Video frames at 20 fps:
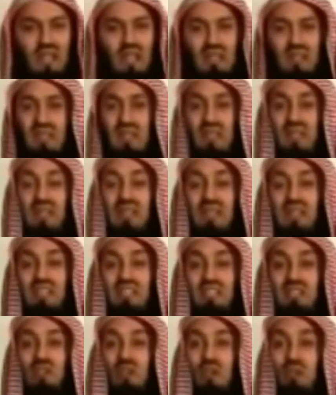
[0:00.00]
And
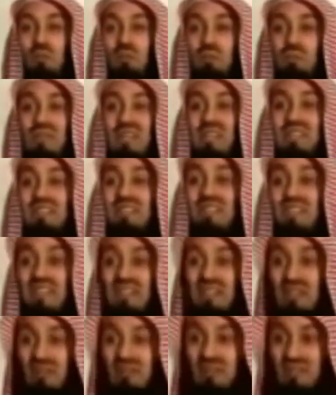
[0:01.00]
he did not beat
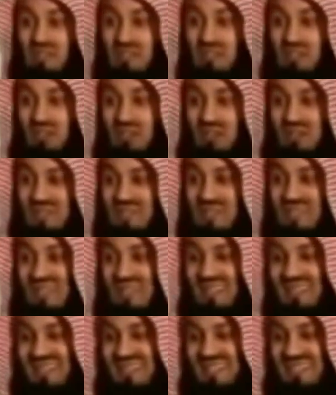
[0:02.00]
any of his students,
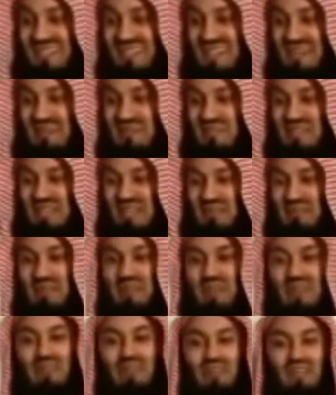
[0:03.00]
and at the same
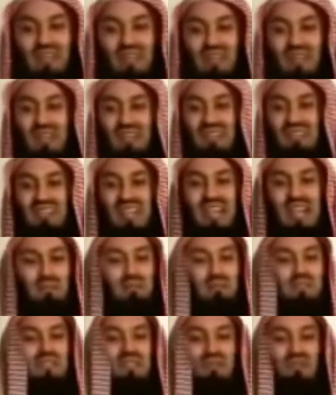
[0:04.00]
time they learned
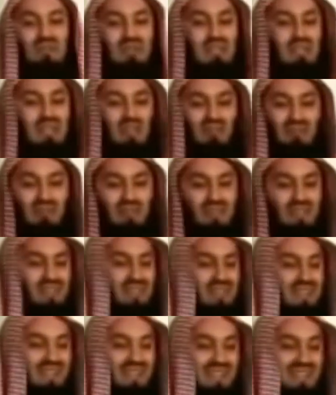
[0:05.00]
absolutely
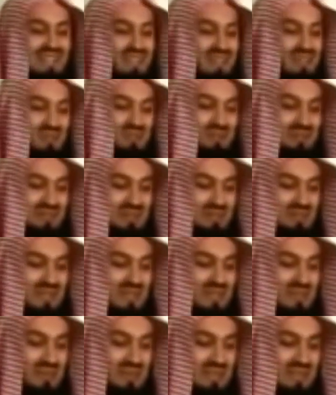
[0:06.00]
everything that he had taught them.